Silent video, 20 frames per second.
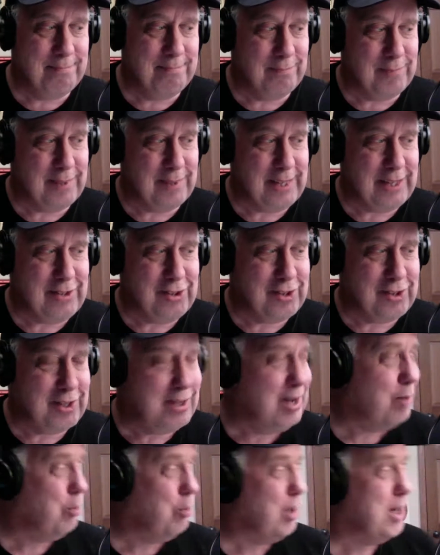let's
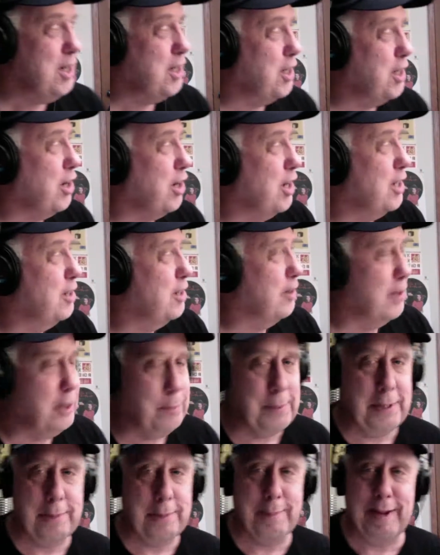wanted to talk a little
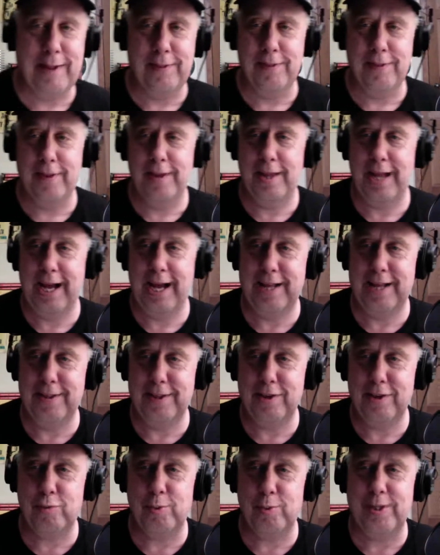bit about
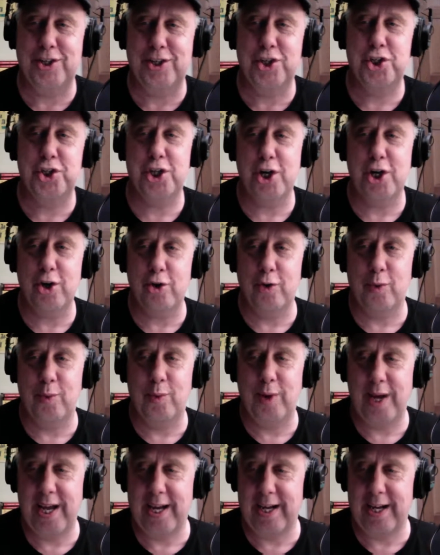this week's show,
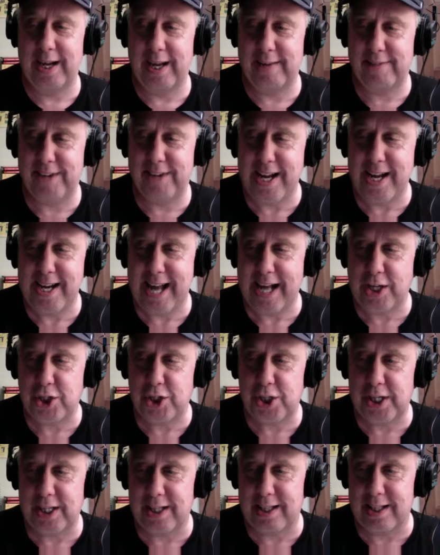and I've gotten
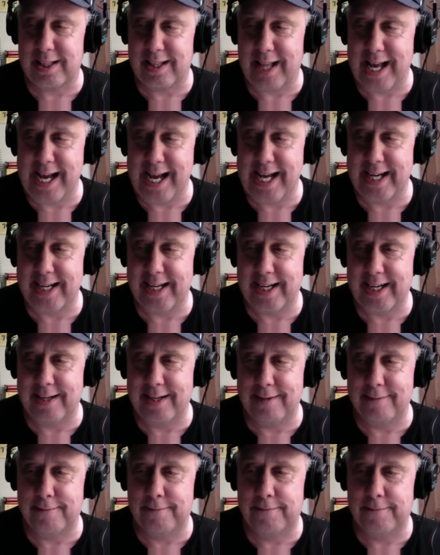actually a lot
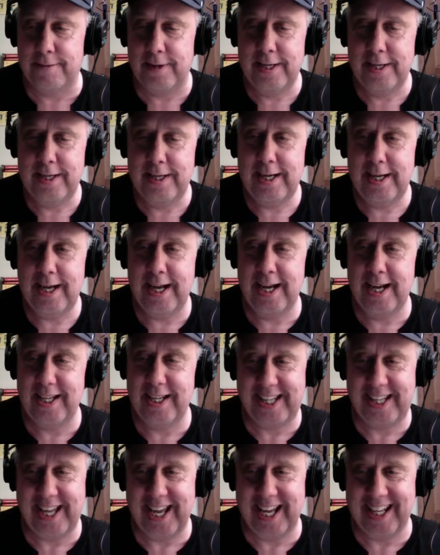of.
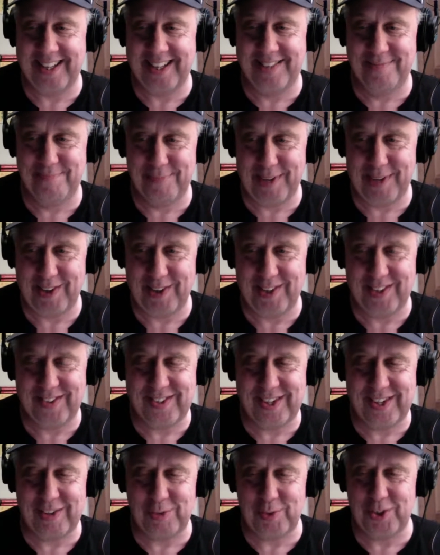Yes, Margaret
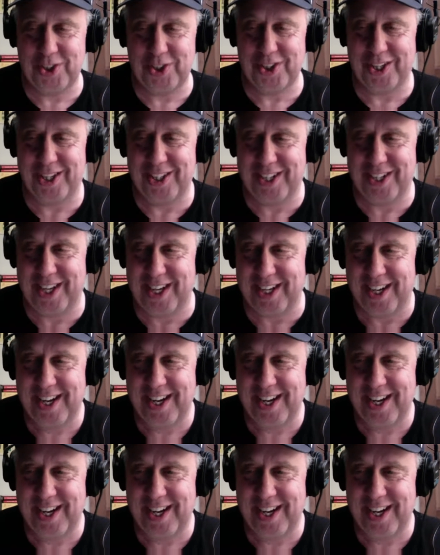says we should all get